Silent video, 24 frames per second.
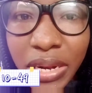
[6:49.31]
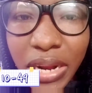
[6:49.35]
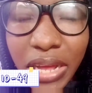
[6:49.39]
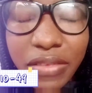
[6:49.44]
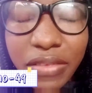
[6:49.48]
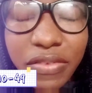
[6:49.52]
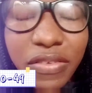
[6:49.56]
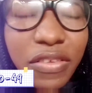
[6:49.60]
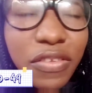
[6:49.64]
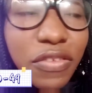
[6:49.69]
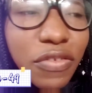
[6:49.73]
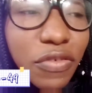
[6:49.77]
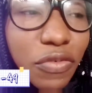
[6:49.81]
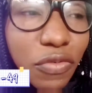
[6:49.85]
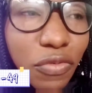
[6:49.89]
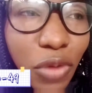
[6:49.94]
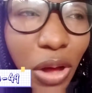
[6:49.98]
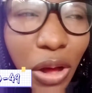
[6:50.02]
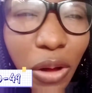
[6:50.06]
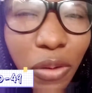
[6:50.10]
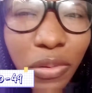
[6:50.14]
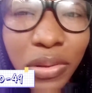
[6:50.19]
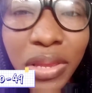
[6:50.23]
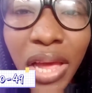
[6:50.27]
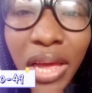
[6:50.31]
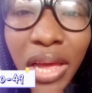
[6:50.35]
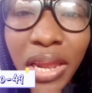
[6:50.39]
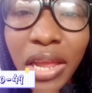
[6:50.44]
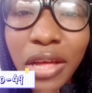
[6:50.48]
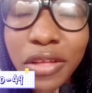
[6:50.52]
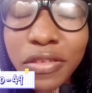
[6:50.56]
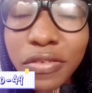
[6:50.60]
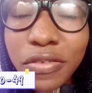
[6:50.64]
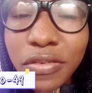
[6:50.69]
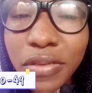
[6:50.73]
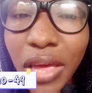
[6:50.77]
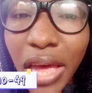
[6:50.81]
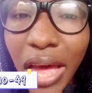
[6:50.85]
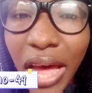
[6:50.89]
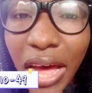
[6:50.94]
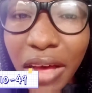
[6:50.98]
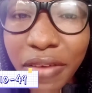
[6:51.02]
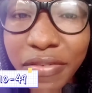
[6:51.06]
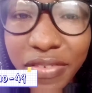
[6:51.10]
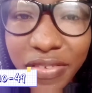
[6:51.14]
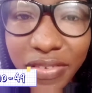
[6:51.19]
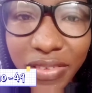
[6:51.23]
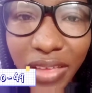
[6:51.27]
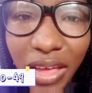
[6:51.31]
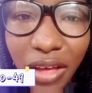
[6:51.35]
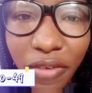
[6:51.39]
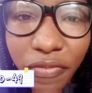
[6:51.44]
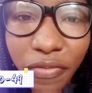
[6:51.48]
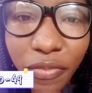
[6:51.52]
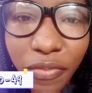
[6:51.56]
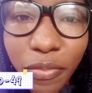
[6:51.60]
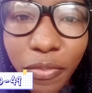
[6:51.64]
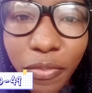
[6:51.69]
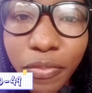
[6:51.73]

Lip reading: That is, you are only allowed to have staff